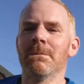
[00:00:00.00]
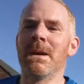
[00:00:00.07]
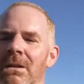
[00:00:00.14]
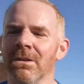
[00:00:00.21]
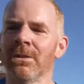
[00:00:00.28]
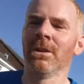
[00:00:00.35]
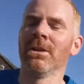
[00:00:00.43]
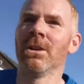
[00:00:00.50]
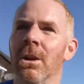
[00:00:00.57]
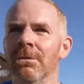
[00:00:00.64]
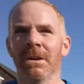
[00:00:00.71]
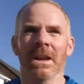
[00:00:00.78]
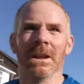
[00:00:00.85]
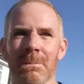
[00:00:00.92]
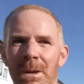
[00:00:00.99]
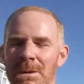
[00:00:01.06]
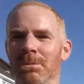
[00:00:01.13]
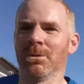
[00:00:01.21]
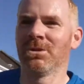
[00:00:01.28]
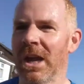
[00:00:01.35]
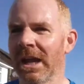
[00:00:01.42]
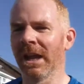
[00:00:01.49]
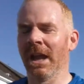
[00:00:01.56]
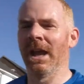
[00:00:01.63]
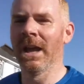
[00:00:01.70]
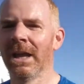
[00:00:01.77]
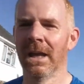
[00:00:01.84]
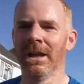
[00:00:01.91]
a marathon you'll often hear people saying,
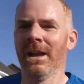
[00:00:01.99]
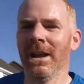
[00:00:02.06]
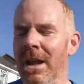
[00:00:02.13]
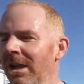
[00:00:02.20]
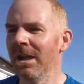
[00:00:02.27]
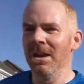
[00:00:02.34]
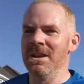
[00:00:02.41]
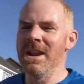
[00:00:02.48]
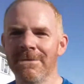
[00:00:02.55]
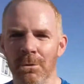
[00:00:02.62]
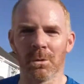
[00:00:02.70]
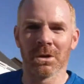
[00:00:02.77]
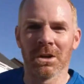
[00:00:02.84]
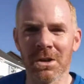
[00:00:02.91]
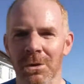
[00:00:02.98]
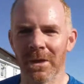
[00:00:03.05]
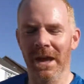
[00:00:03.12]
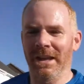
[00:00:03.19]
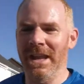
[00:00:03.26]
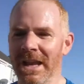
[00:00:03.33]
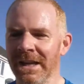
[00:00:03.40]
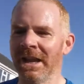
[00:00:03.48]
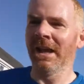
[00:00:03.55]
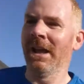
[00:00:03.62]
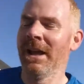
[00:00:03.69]
never want to do that again.